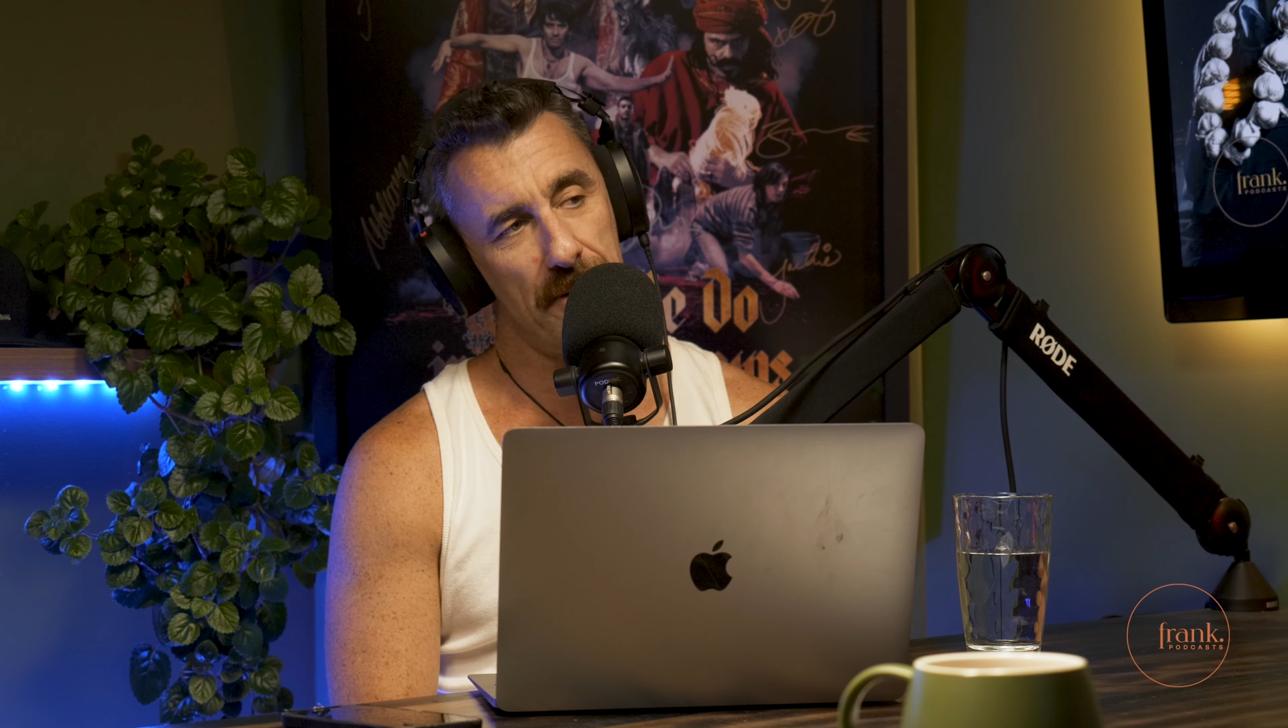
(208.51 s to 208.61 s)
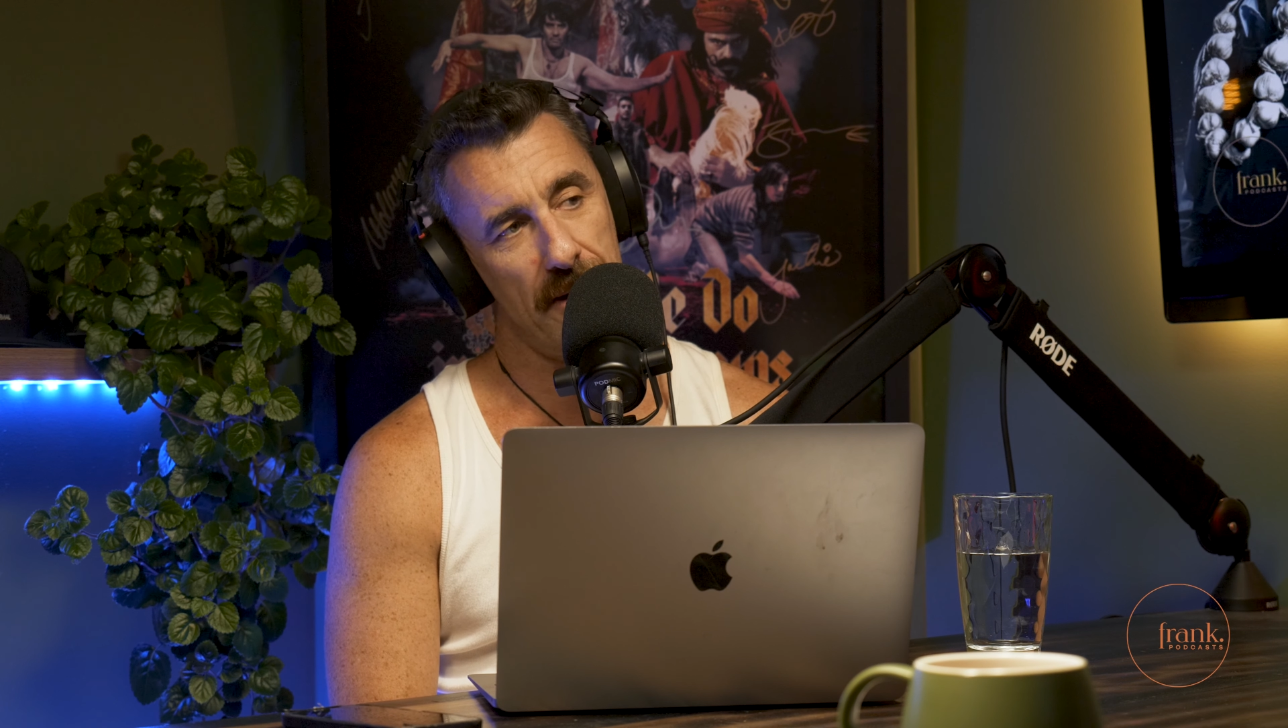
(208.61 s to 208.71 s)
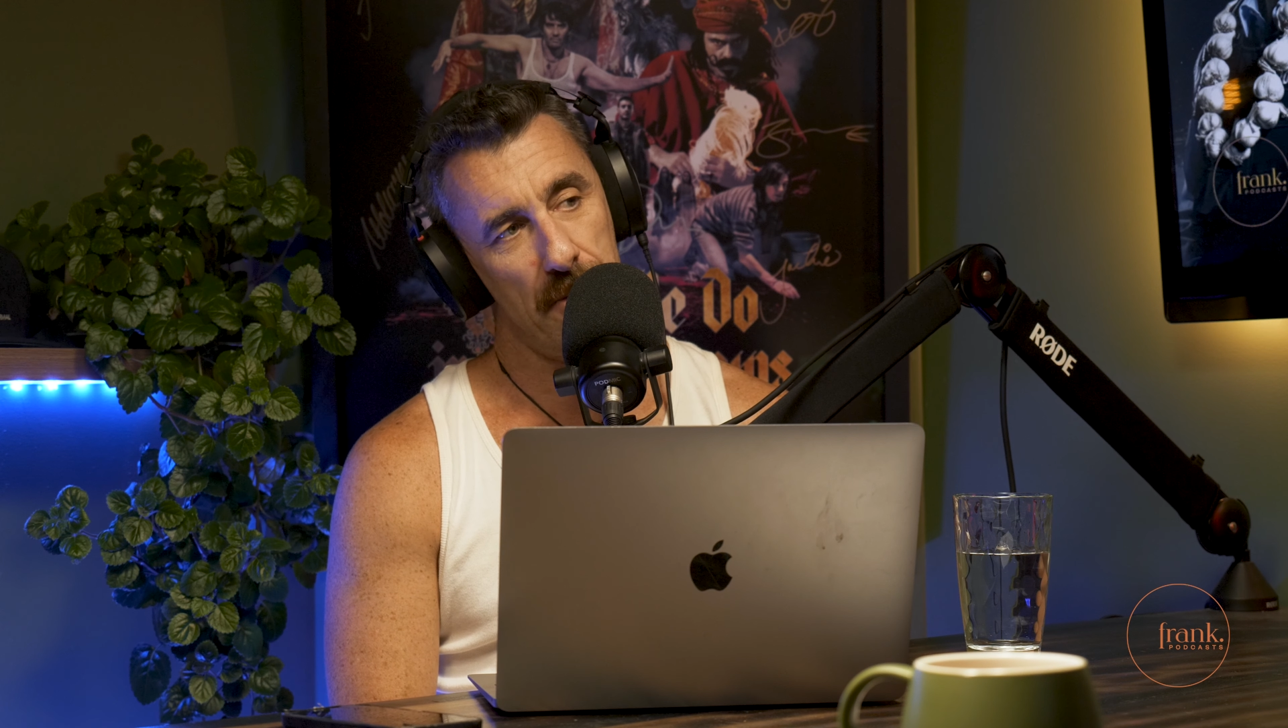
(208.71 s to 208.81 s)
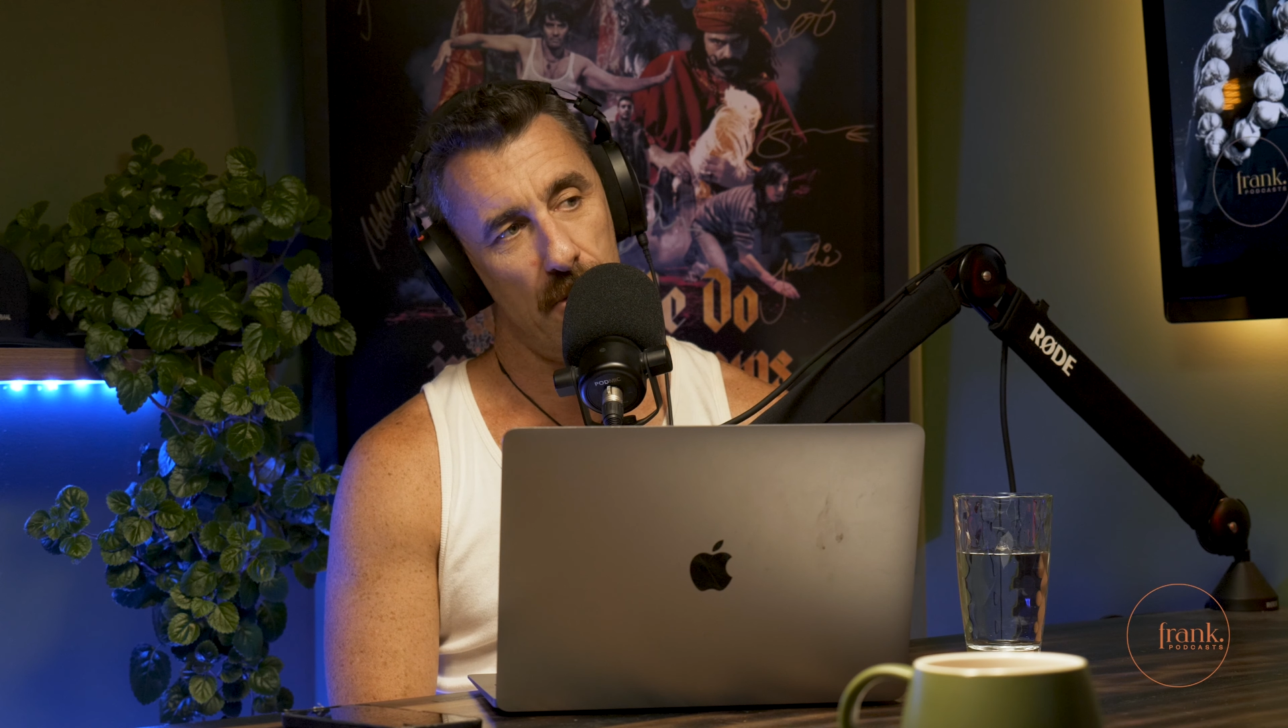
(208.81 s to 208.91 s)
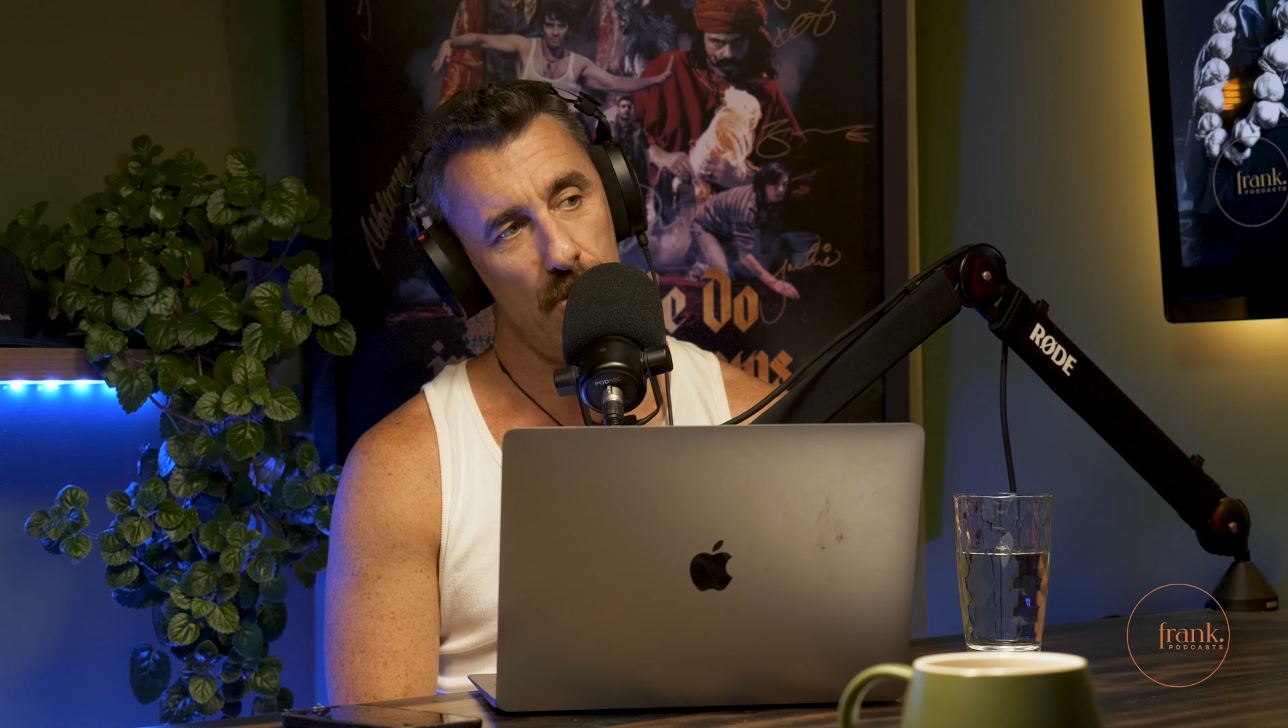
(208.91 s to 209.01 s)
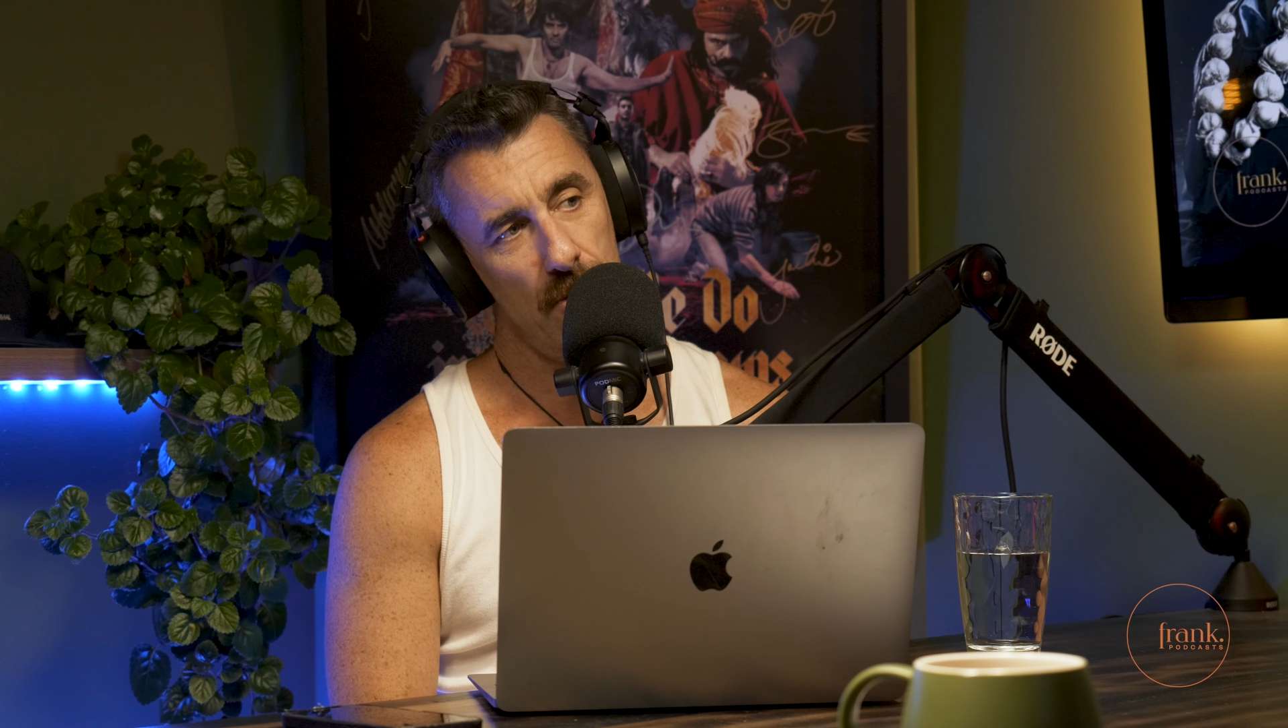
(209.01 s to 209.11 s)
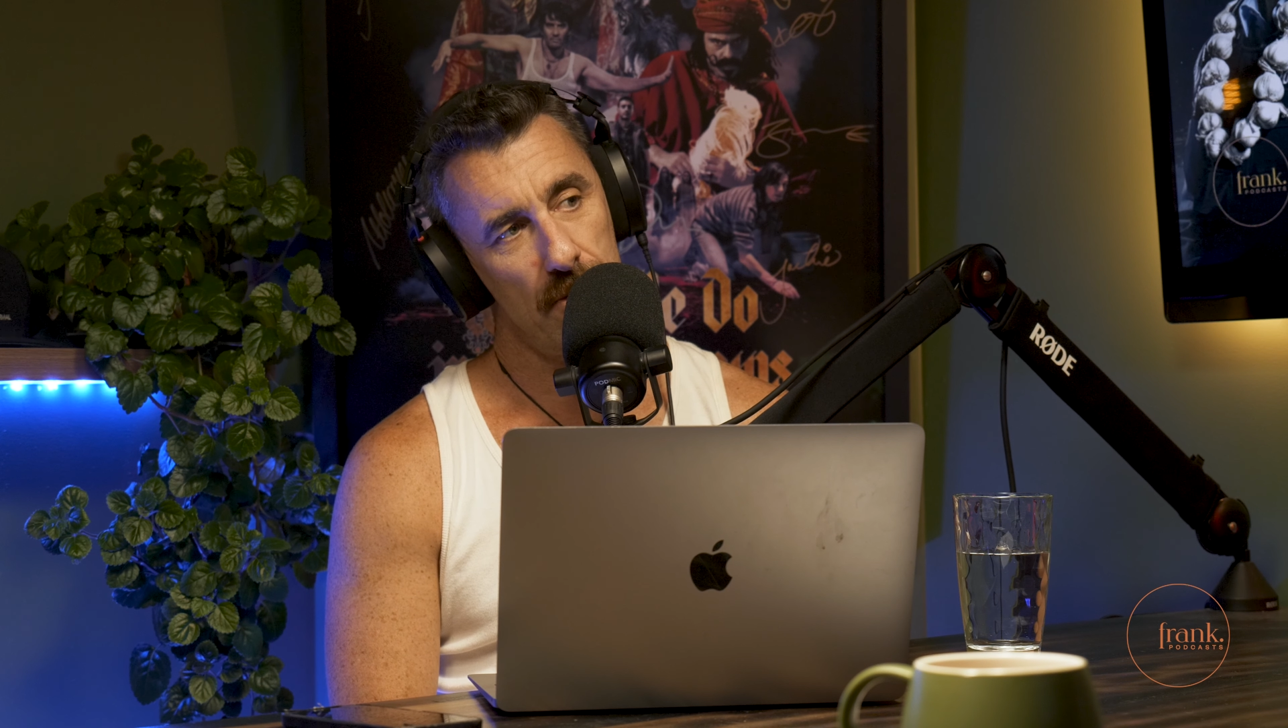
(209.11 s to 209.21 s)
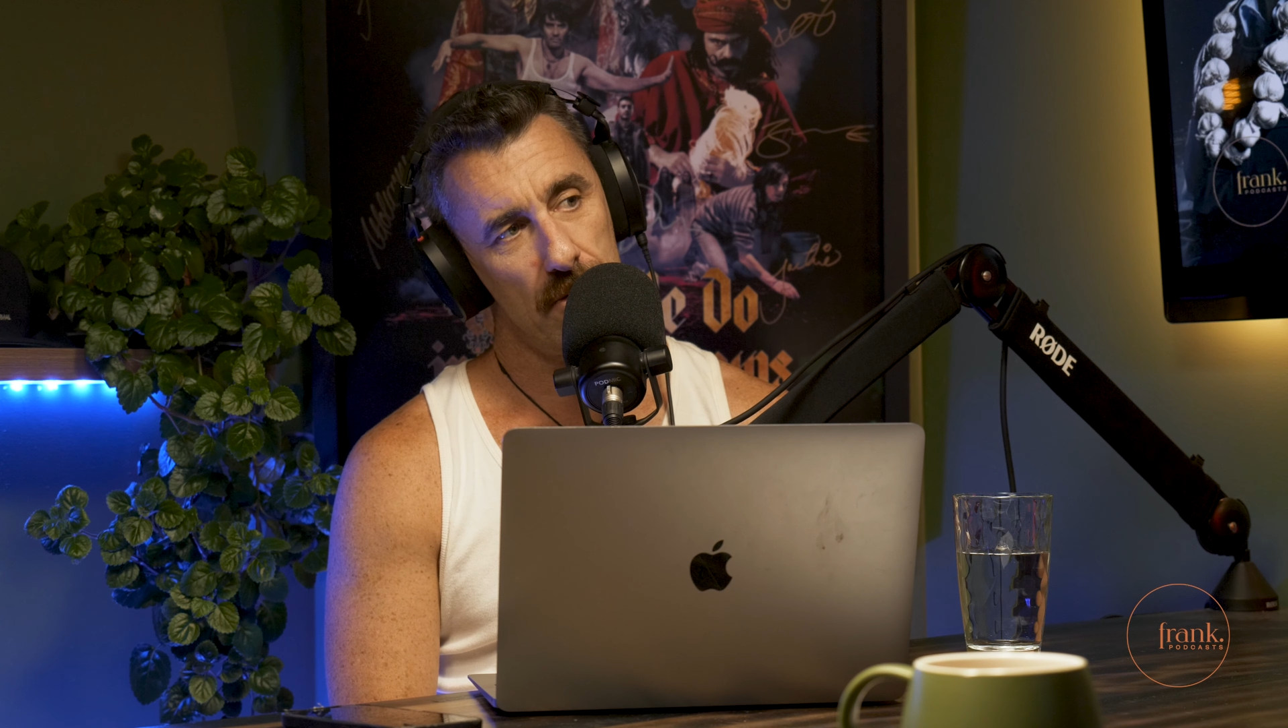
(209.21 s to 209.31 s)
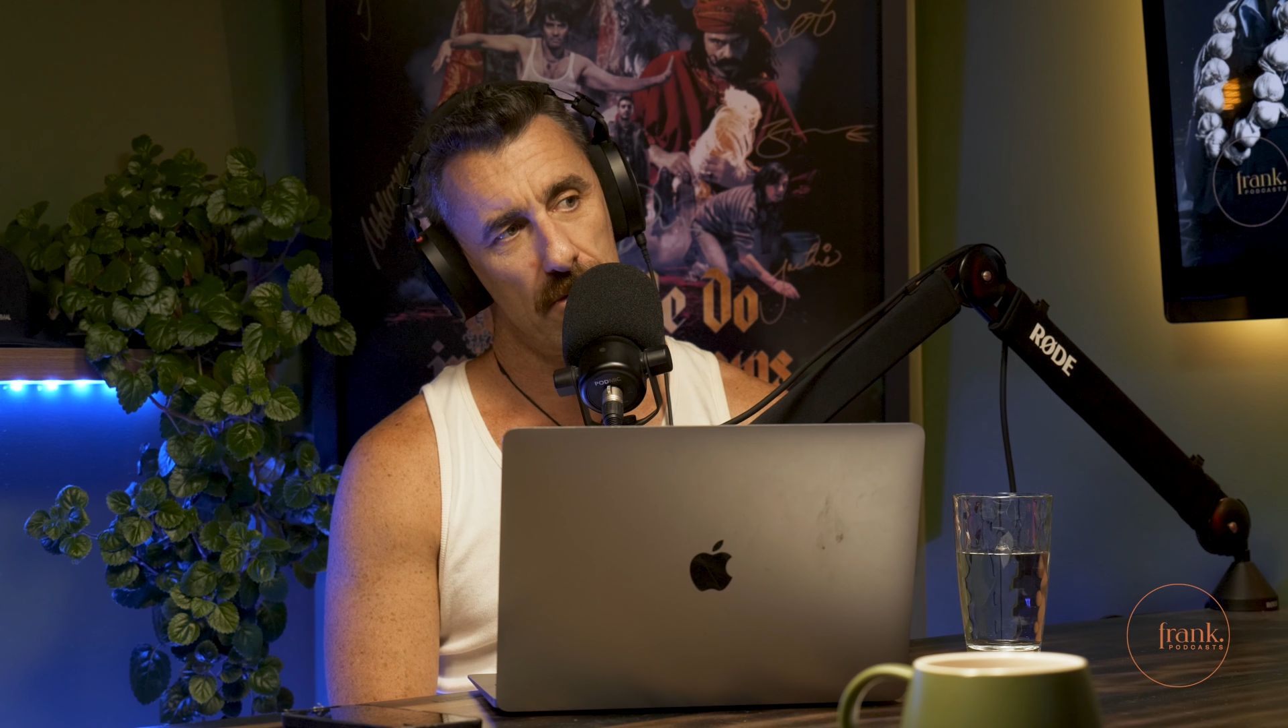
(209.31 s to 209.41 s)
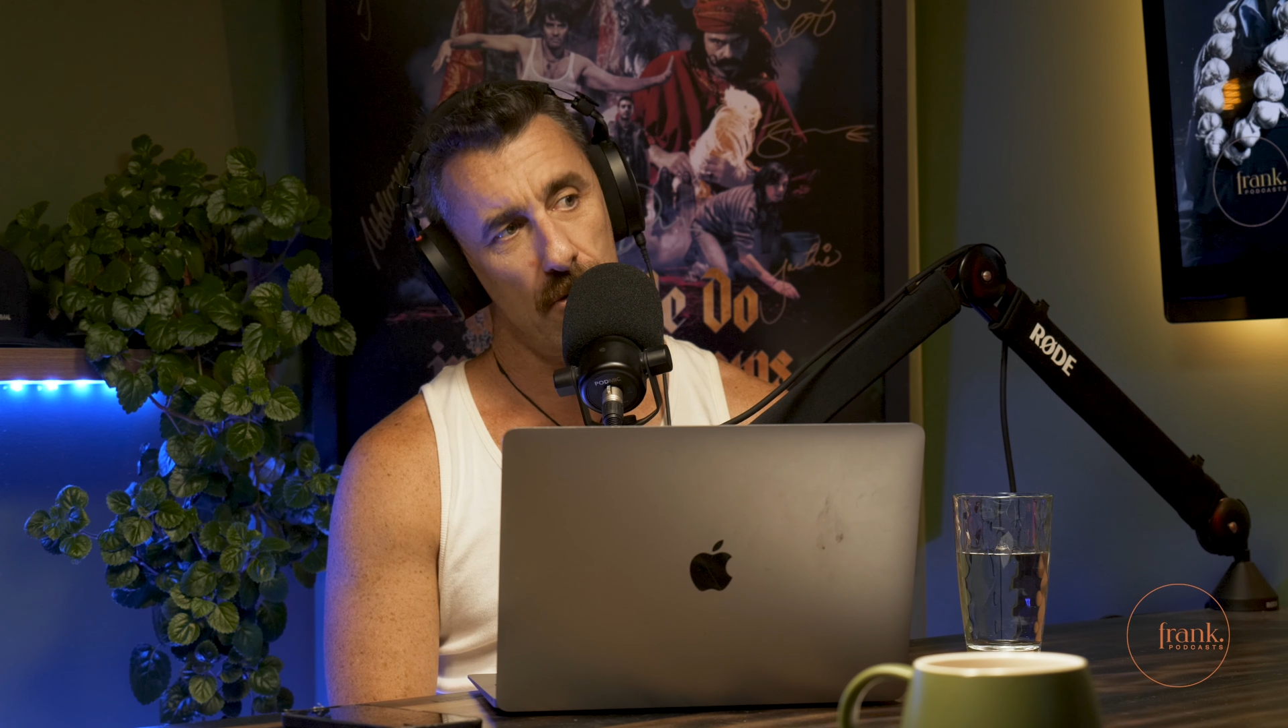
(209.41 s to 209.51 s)
people
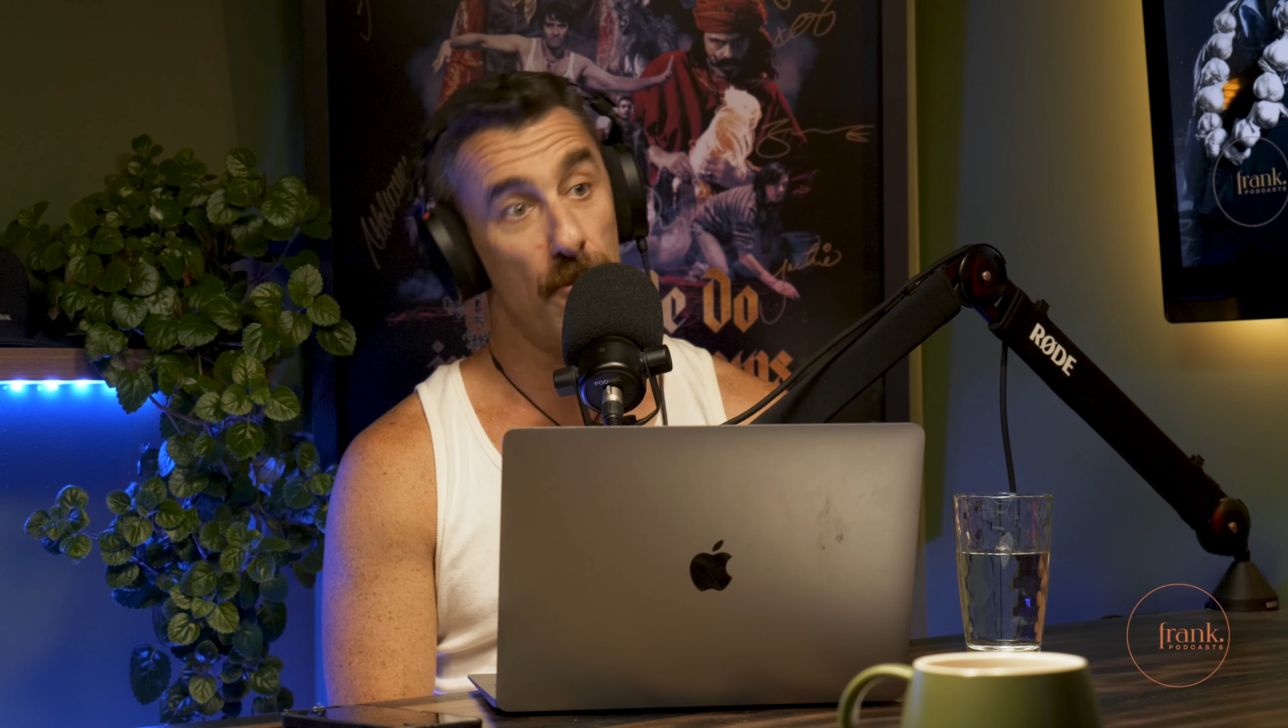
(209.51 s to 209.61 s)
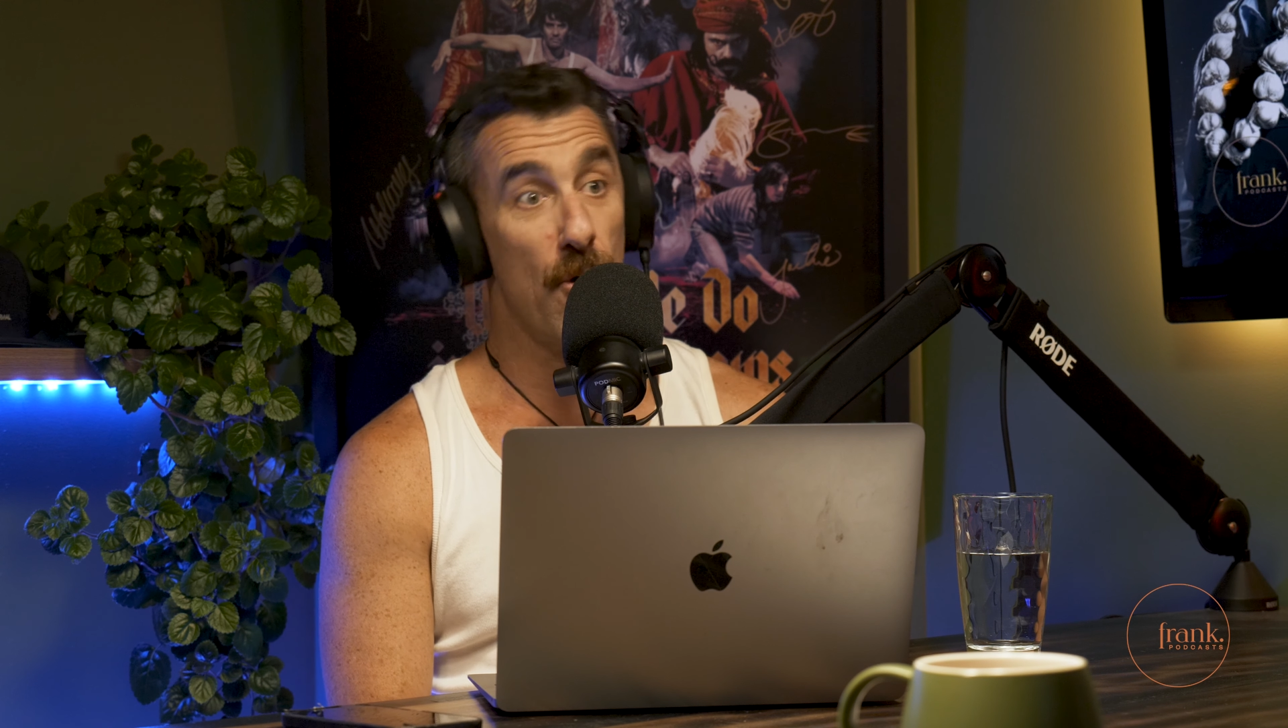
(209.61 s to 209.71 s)
or